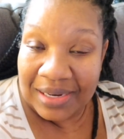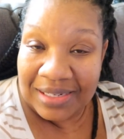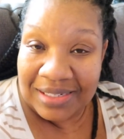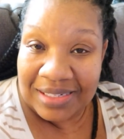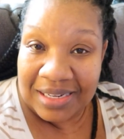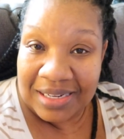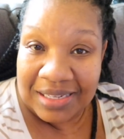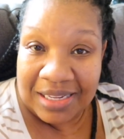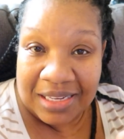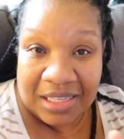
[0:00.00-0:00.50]

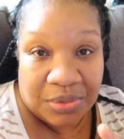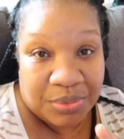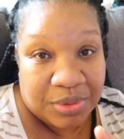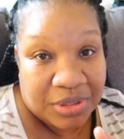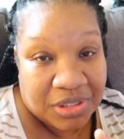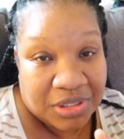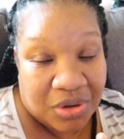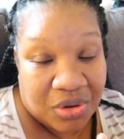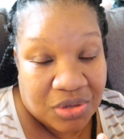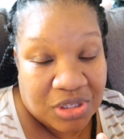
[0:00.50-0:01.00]
did get the
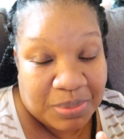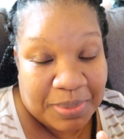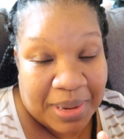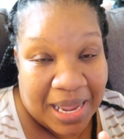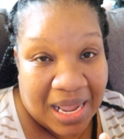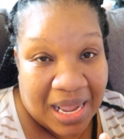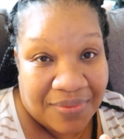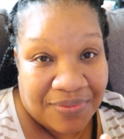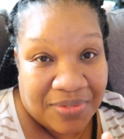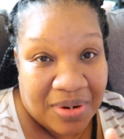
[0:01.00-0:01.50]
results
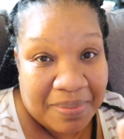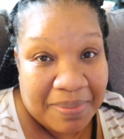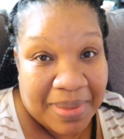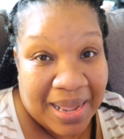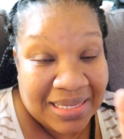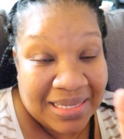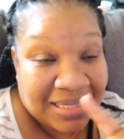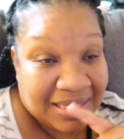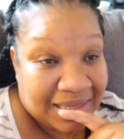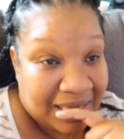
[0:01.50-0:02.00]
back from
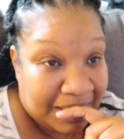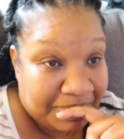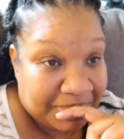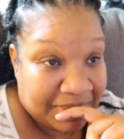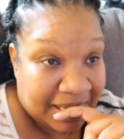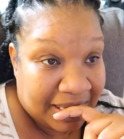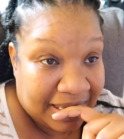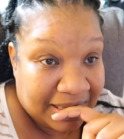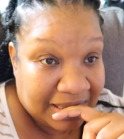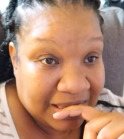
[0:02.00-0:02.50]
my sleep
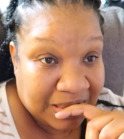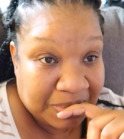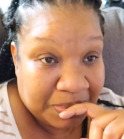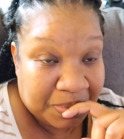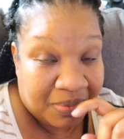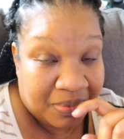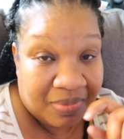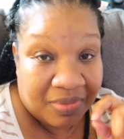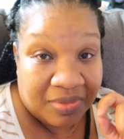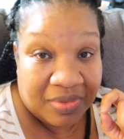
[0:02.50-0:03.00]
test,
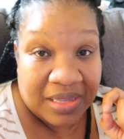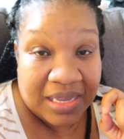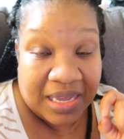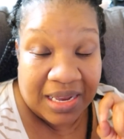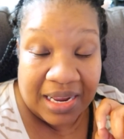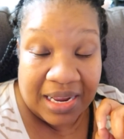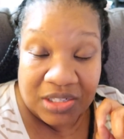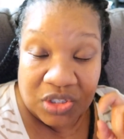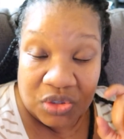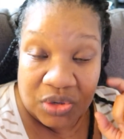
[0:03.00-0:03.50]

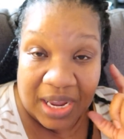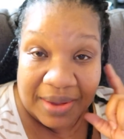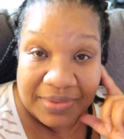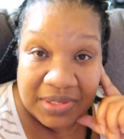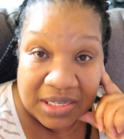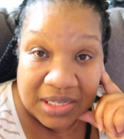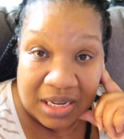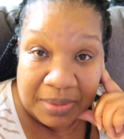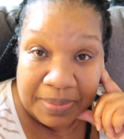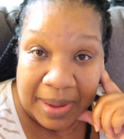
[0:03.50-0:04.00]
and I do have
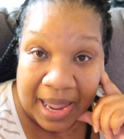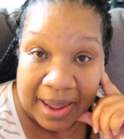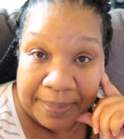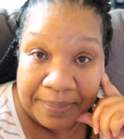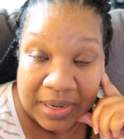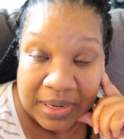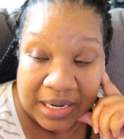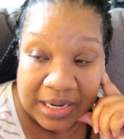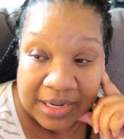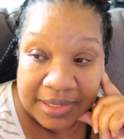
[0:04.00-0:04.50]
sleep
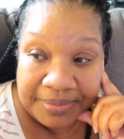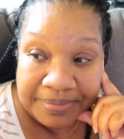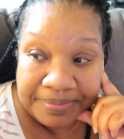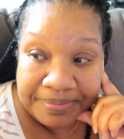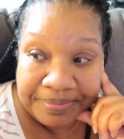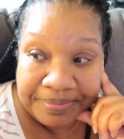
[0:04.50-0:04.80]
apnea.